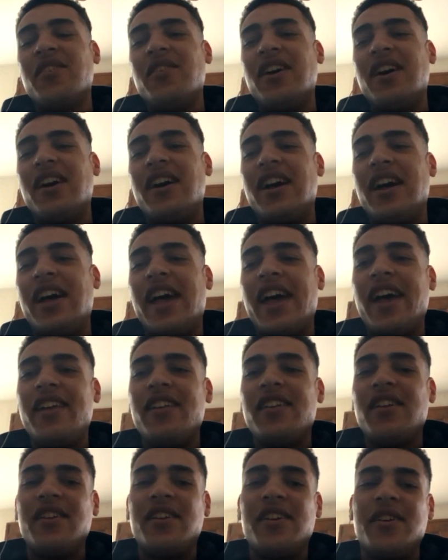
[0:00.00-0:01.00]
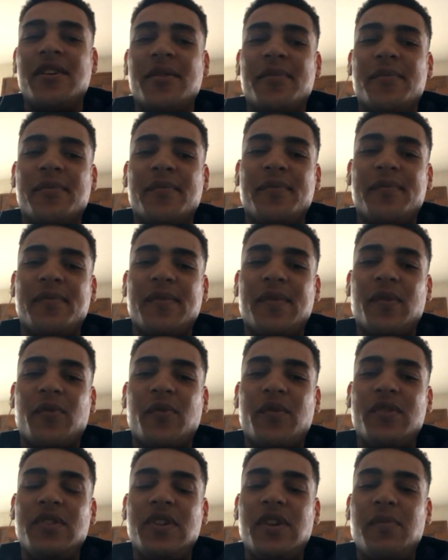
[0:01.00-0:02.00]
uh, at, um,
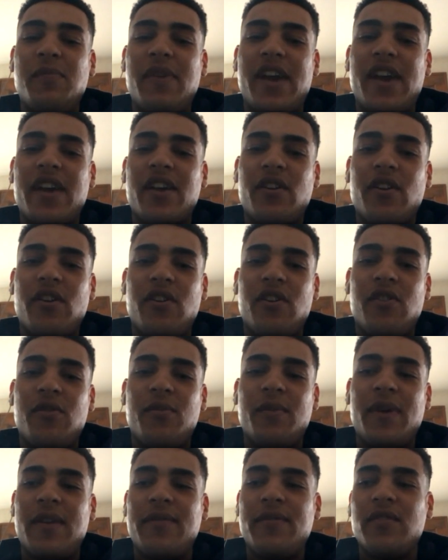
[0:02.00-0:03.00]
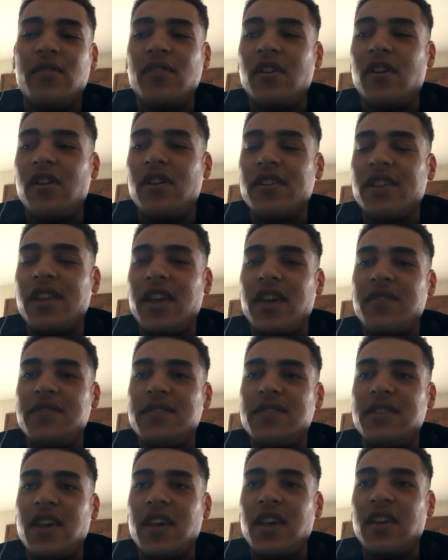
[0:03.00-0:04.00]
when you get back home after a long day of
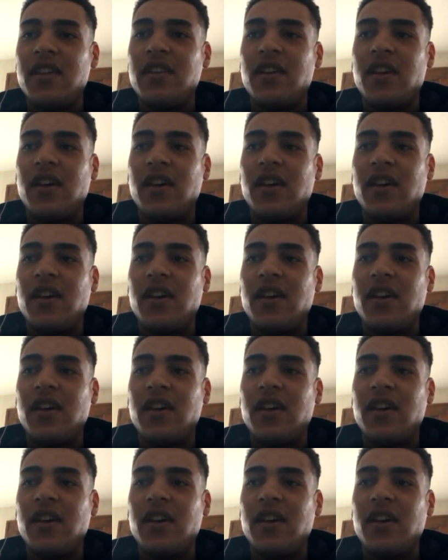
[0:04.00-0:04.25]
set,